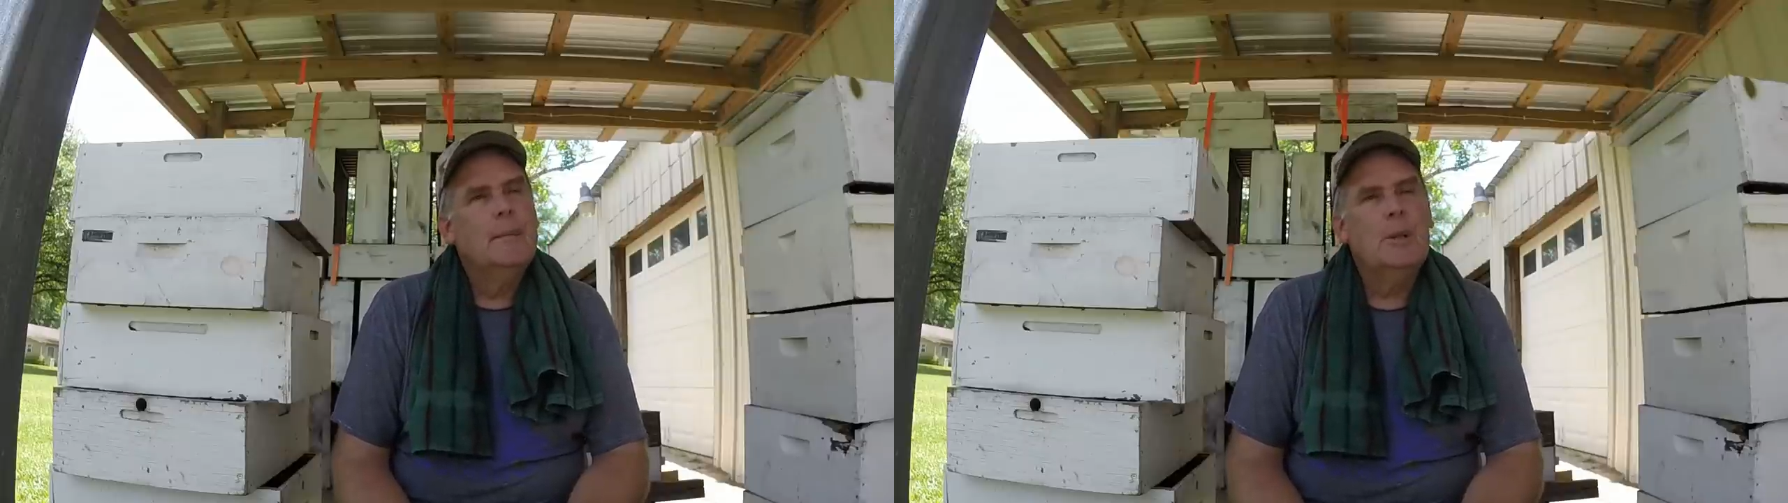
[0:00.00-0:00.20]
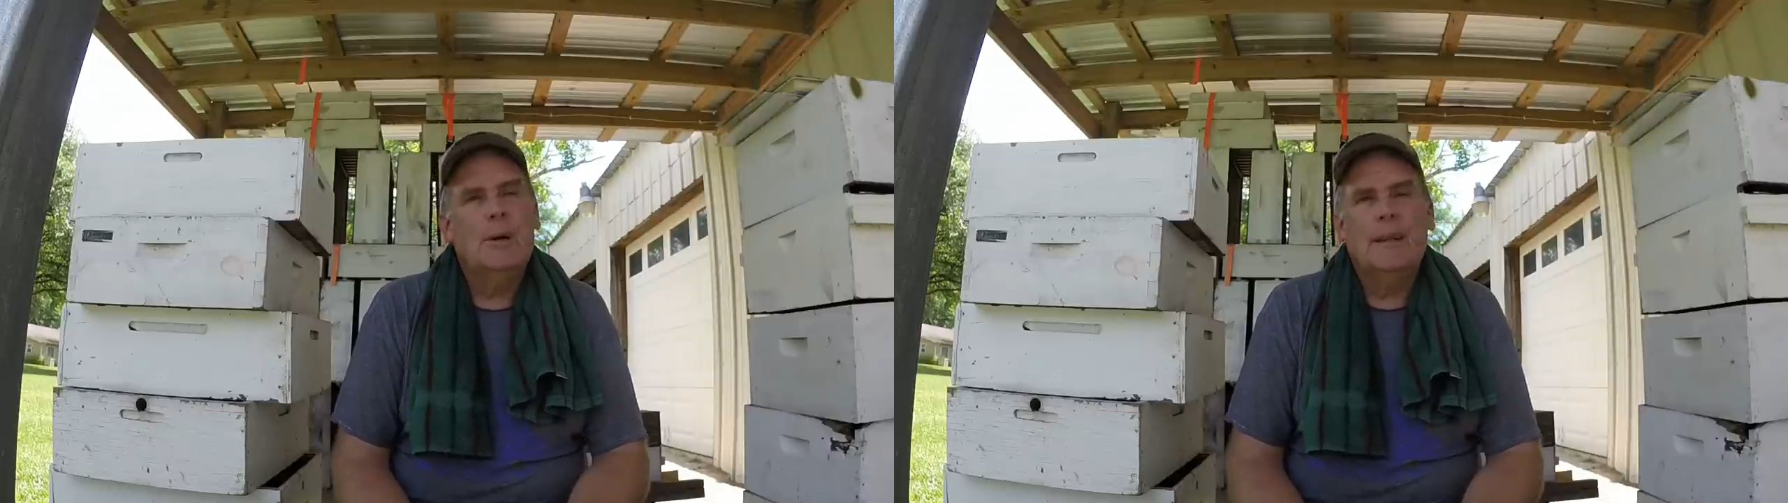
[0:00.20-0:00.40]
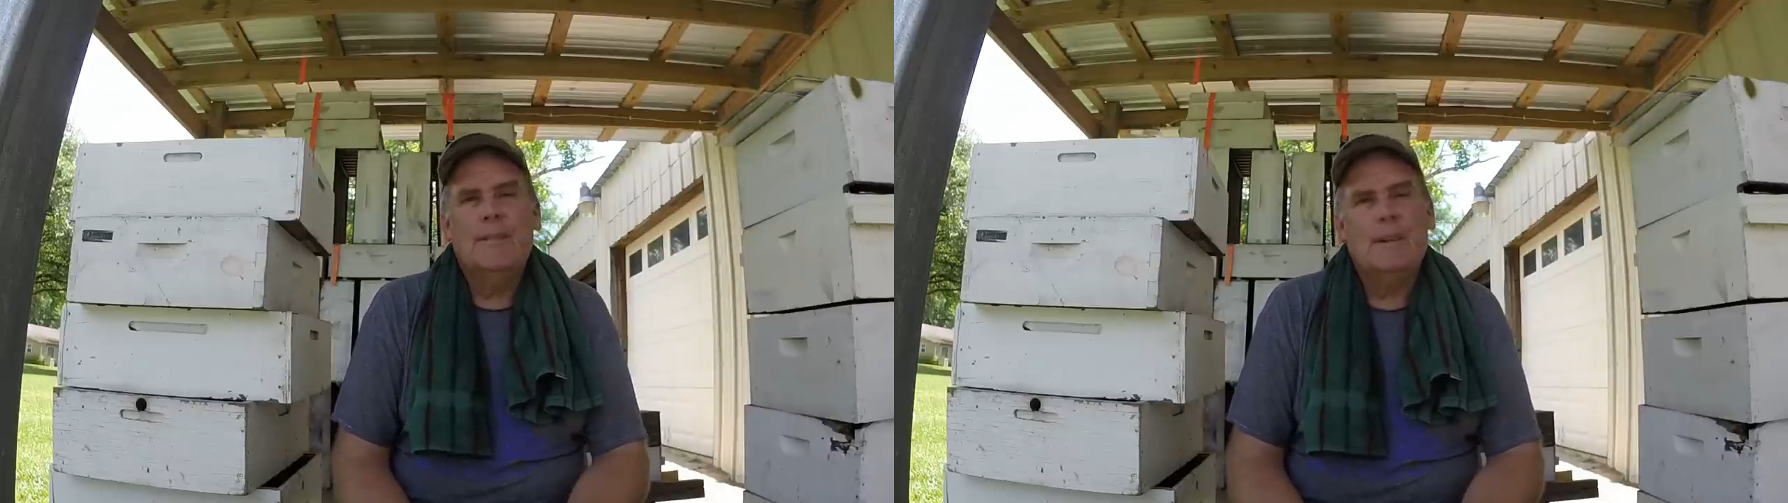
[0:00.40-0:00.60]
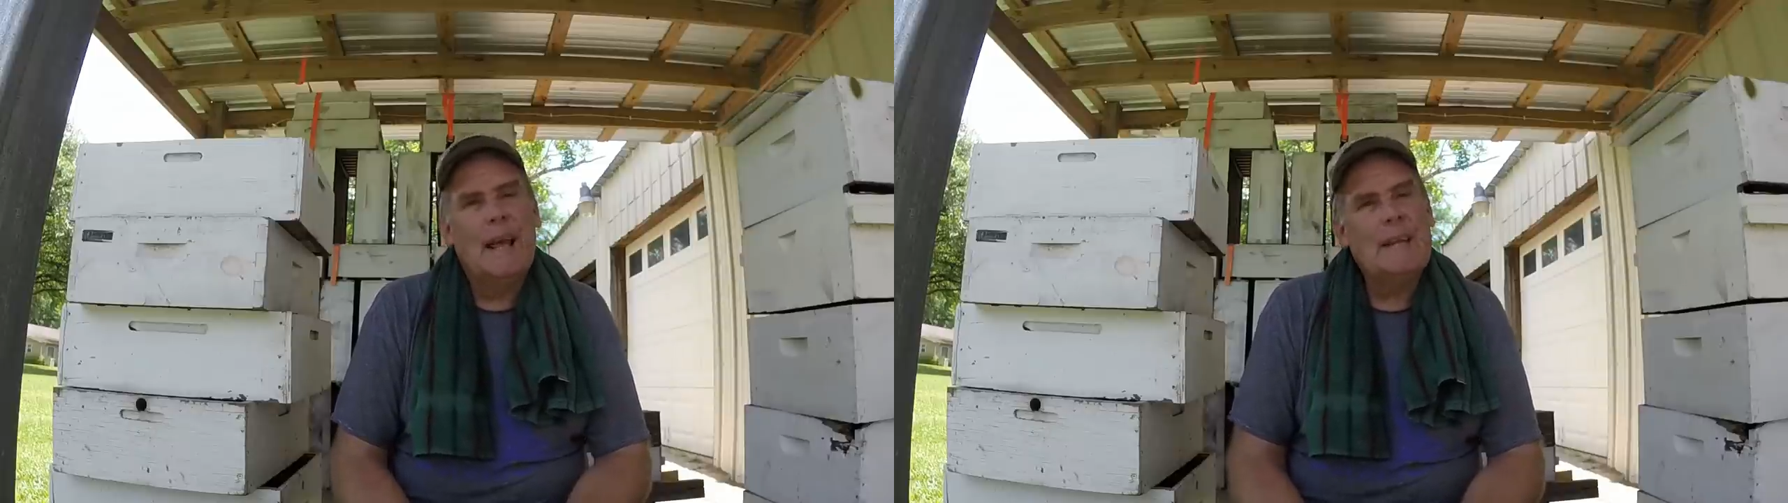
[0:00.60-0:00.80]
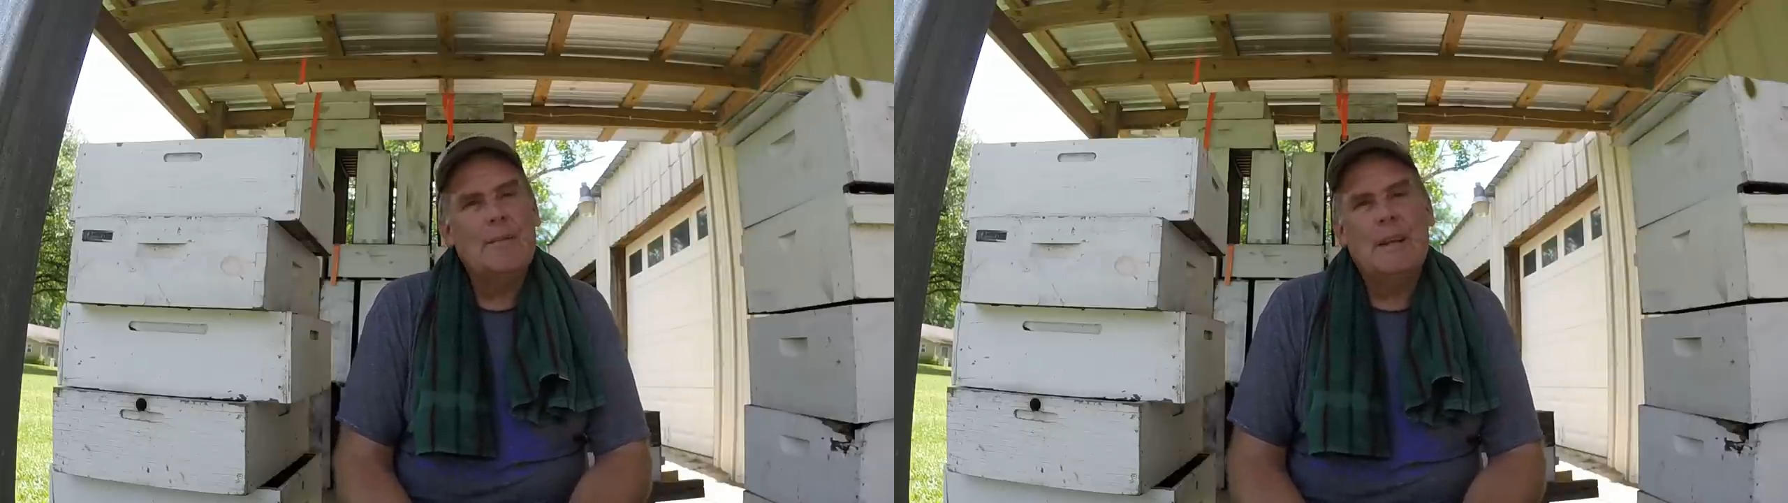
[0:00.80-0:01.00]
But look, if you
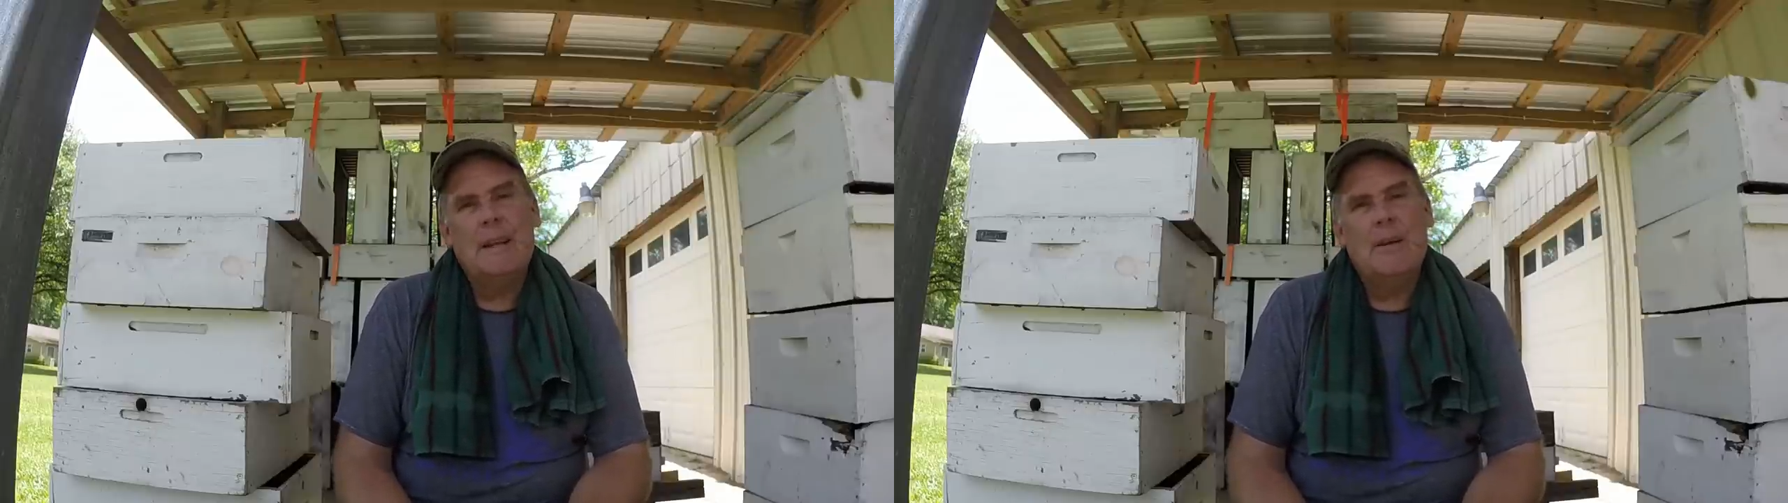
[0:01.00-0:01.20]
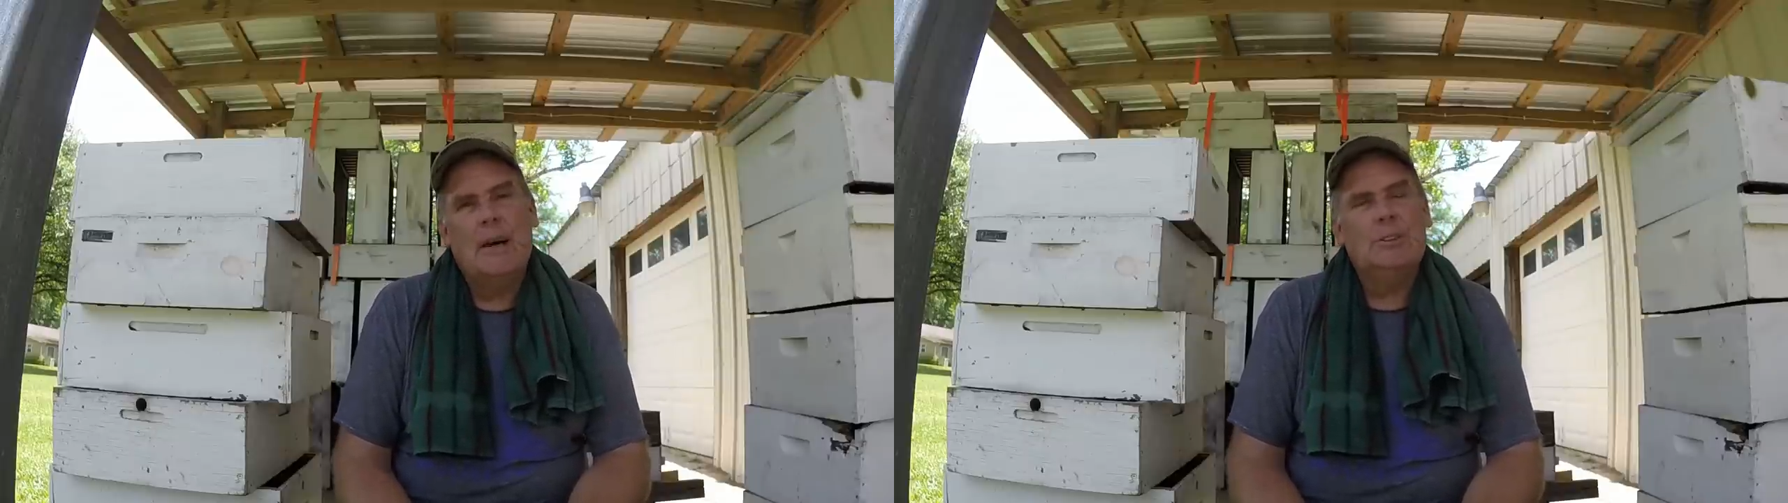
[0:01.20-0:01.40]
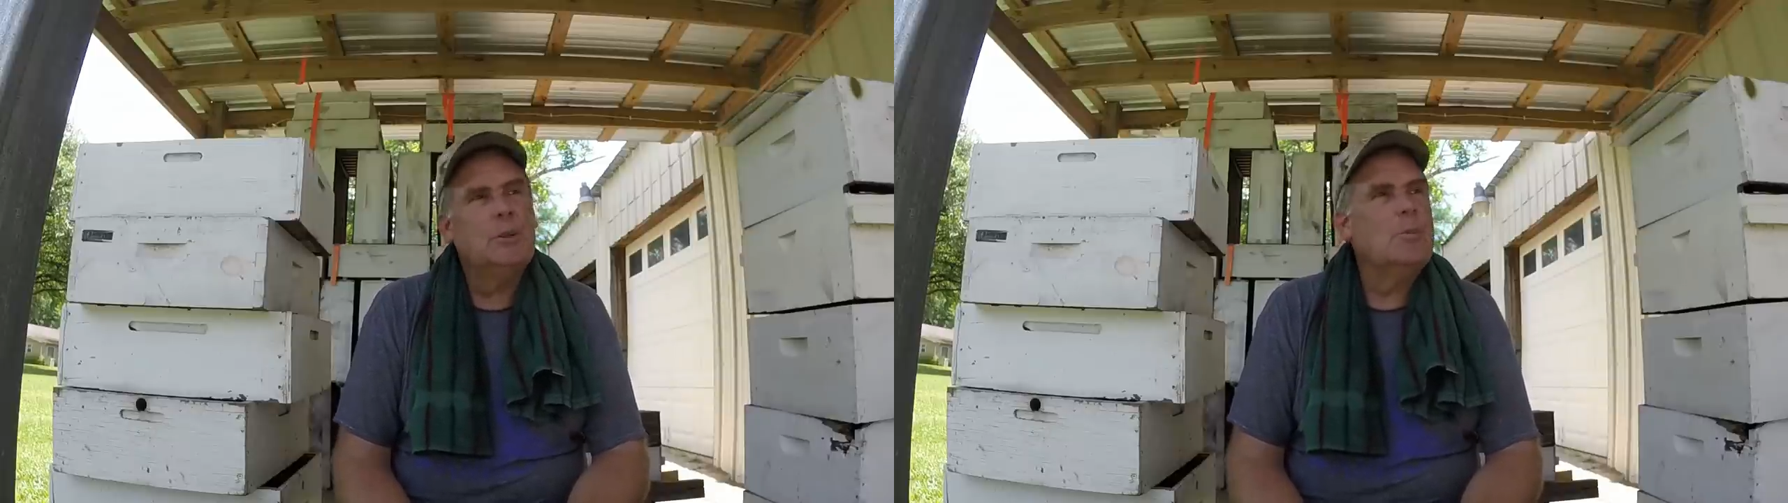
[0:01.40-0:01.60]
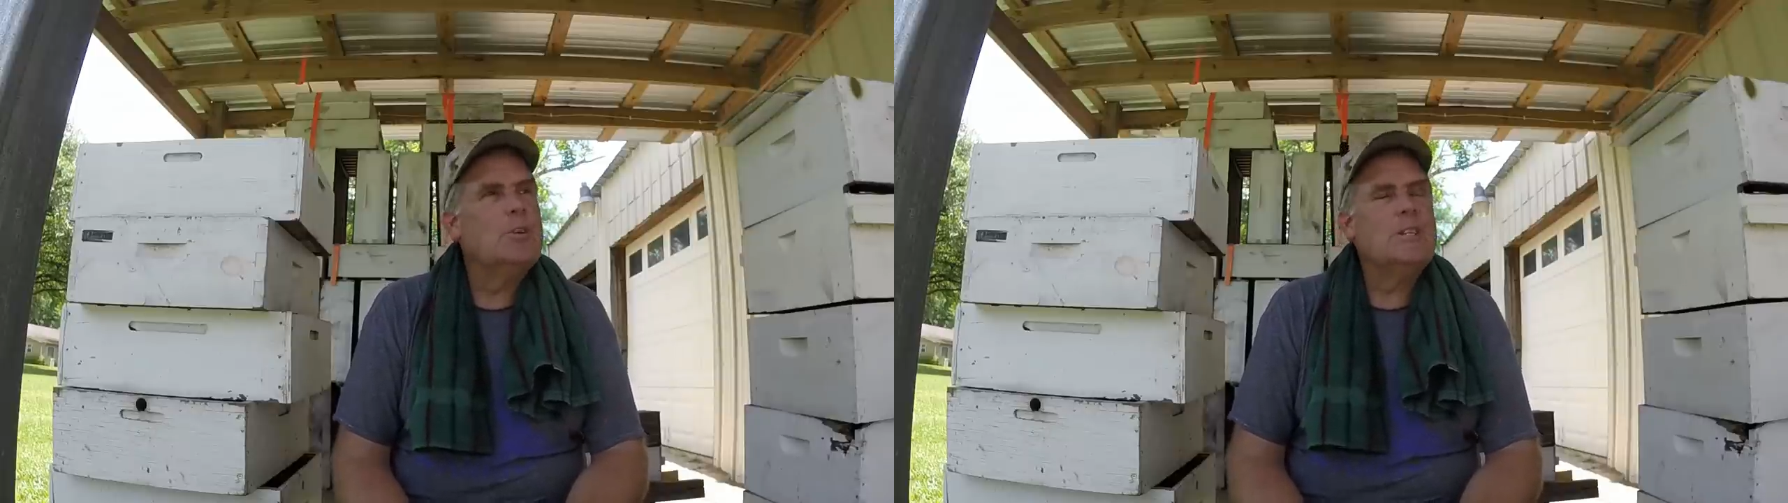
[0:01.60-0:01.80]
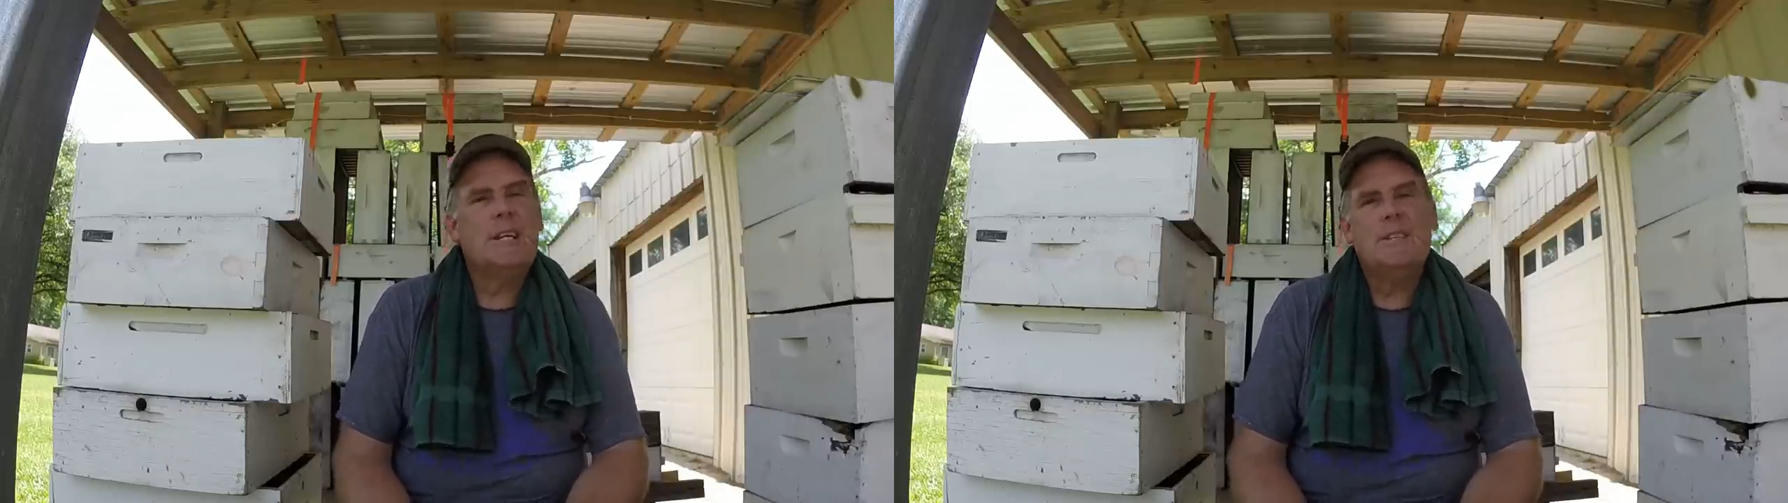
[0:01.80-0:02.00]
like the video, I sure
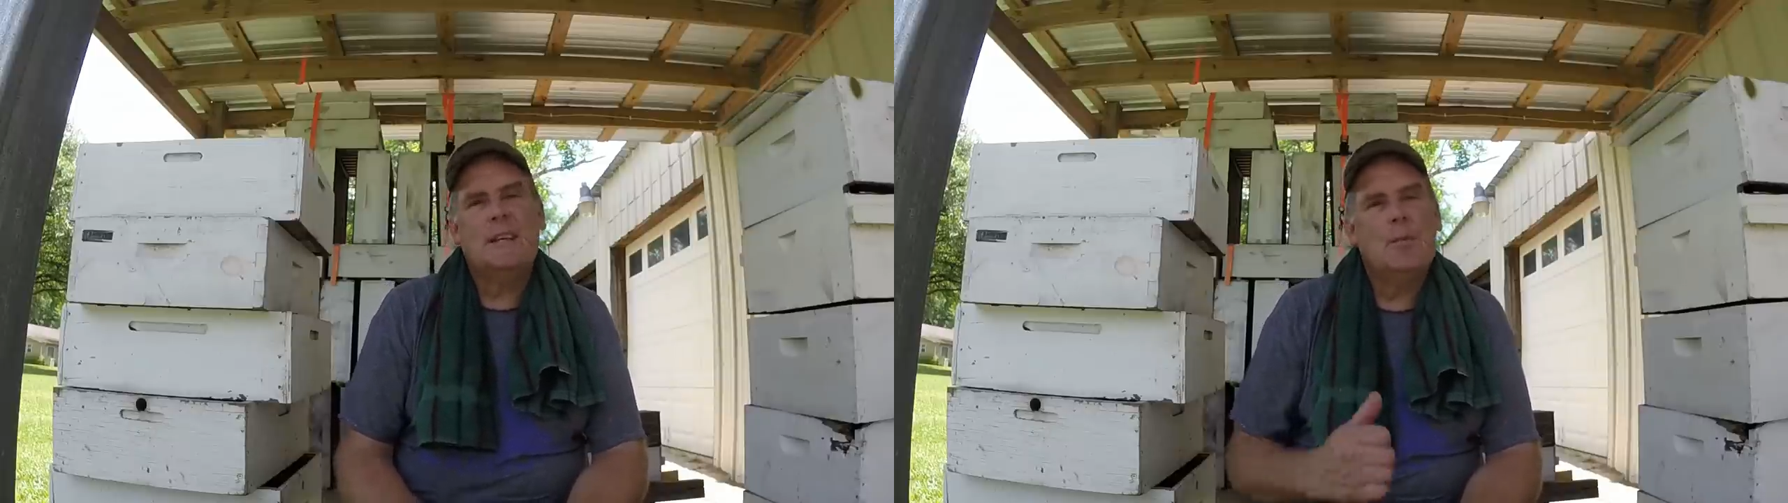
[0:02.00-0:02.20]
appreciate you.